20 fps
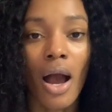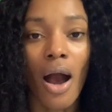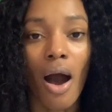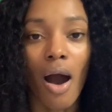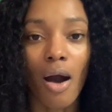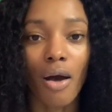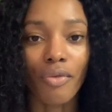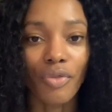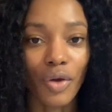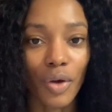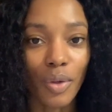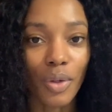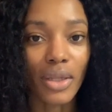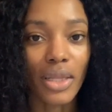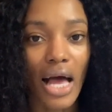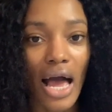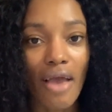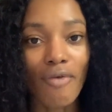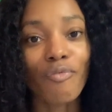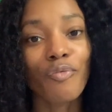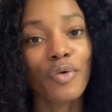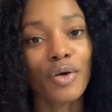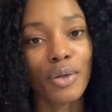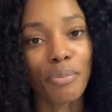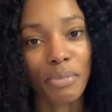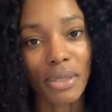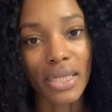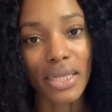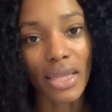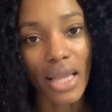Although life will
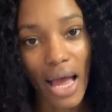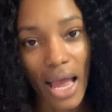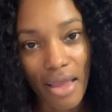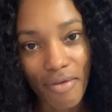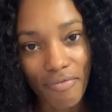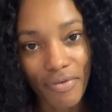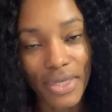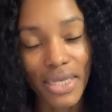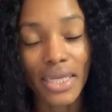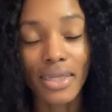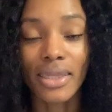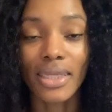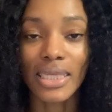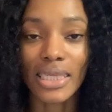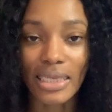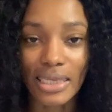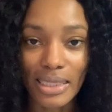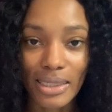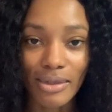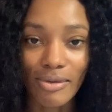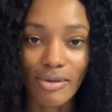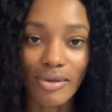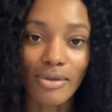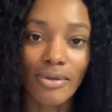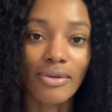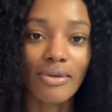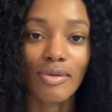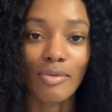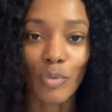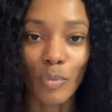be life and in the
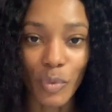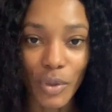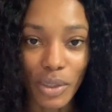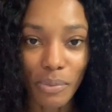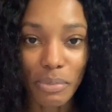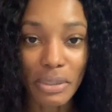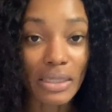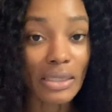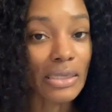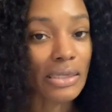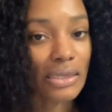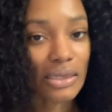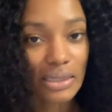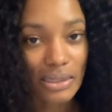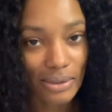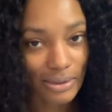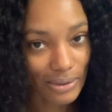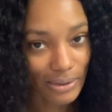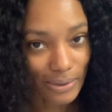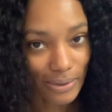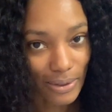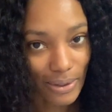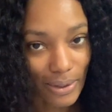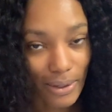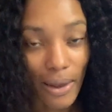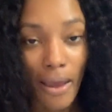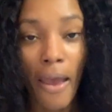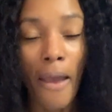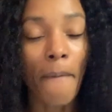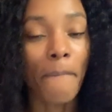seasons will be
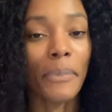seasoning,